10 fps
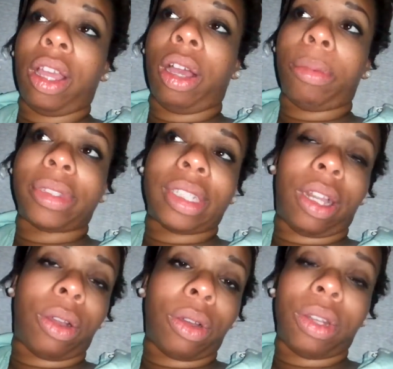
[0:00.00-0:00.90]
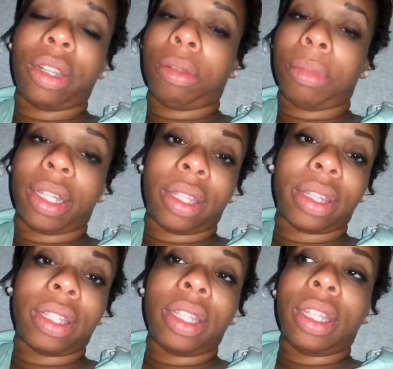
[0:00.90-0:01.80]
Hope it's not a whole nother month.
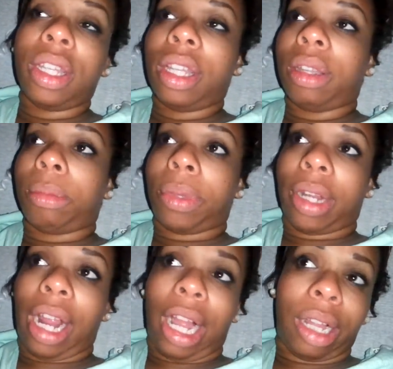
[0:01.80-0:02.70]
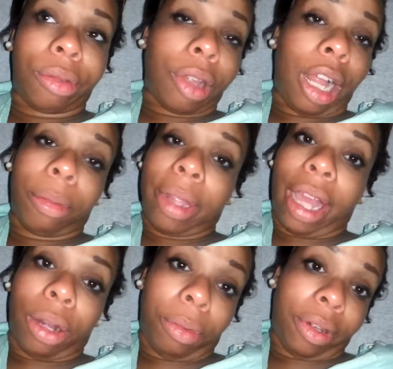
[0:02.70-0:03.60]
But I'll be
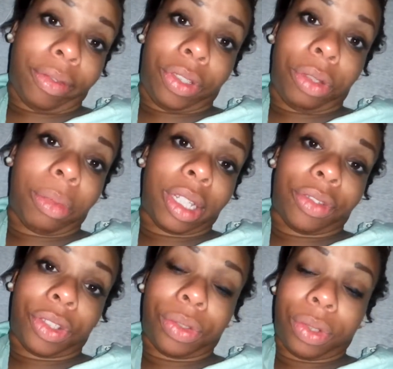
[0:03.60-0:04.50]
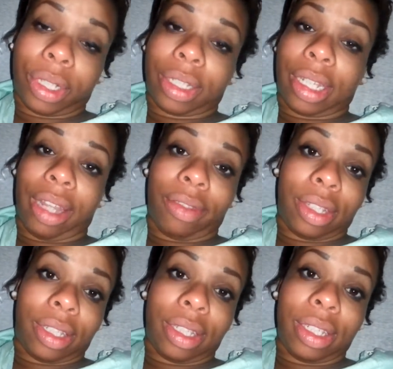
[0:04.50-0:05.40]
out of work for 2 months for sure, because the
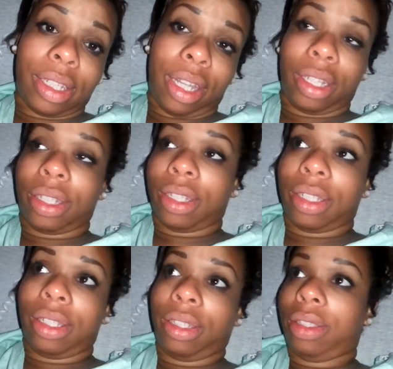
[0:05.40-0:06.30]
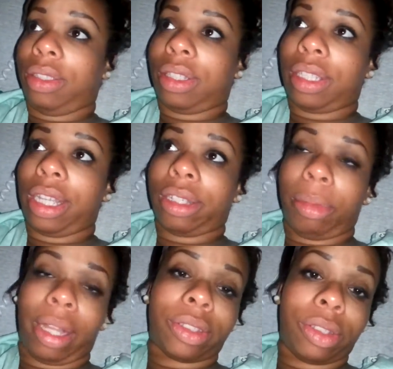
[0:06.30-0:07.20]
C-section takes
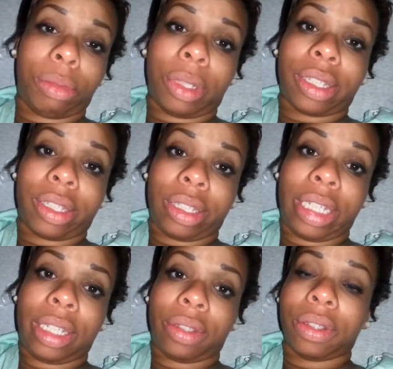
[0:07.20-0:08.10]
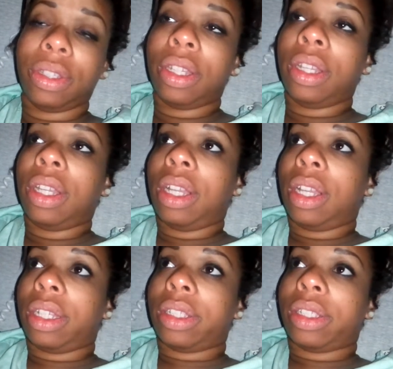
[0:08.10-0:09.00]
about 2 months to heal.
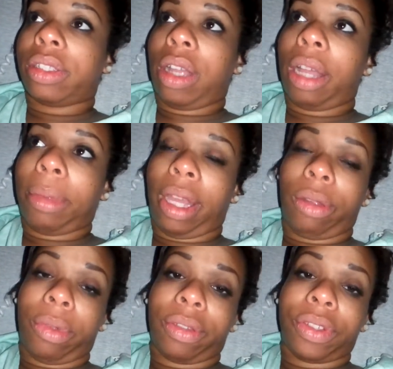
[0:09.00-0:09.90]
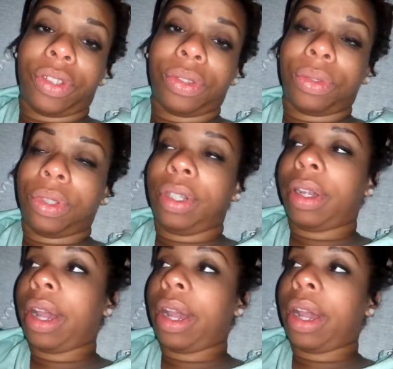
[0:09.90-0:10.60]
So I'll be out of work for sure.